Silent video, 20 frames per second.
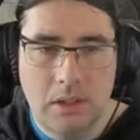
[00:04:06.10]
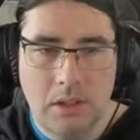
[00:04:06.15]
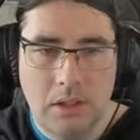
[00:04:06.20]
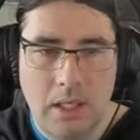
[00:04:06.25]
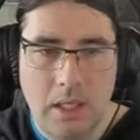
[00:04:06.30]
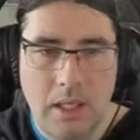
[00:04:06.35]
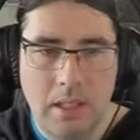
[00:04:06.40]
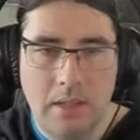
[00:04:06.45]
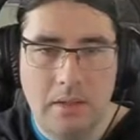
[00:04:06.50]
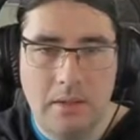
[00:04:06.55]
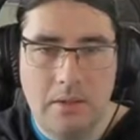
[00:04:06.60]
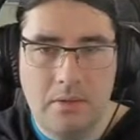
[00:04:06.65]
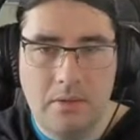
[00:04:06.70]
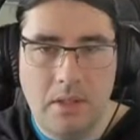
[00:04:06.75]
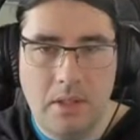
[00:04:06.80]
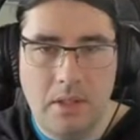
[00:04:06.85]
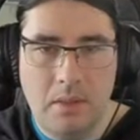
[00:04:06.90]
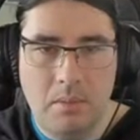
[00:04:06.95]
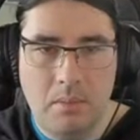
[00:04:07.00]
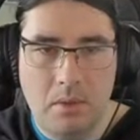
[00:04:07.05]
adding the
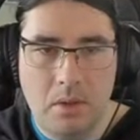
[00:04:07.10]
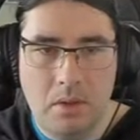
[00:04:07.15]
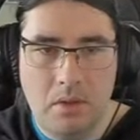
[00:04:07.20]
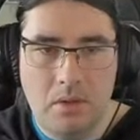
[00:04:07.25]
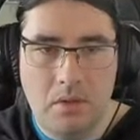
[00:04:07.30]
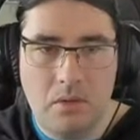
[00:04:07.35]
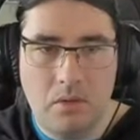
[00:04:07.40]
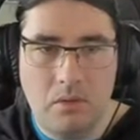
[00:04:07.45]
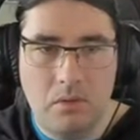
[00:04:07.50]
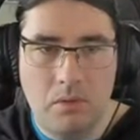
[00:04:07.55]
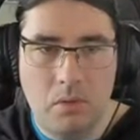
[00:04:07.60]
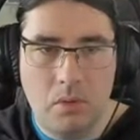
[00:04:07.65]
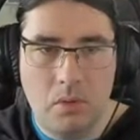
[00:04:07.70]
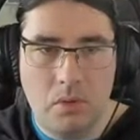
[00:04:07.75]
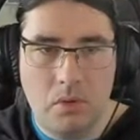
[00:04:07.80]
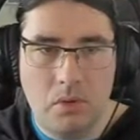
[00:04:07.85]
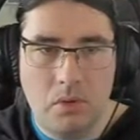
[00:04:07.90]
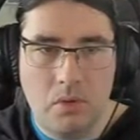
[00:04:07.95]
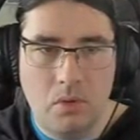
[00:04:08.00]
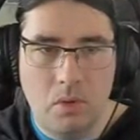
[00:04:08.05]
same uh, sort of wall
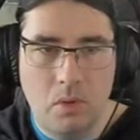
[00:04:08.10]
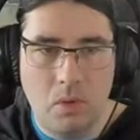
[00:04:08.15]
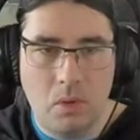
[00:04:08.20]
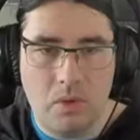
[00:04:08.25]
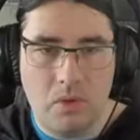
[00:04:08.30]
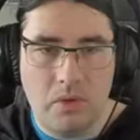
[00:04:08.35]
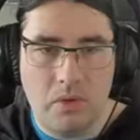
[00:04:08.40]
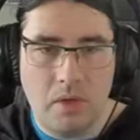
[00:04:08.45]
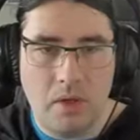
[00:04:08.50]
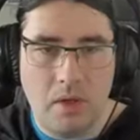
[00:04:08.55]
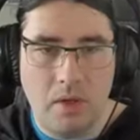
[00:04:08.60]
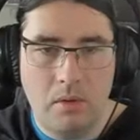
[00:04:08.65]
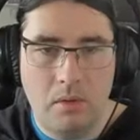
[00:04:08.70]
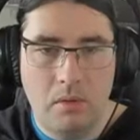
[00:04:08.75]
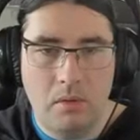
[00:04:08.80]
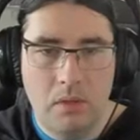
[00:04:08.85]
wall style,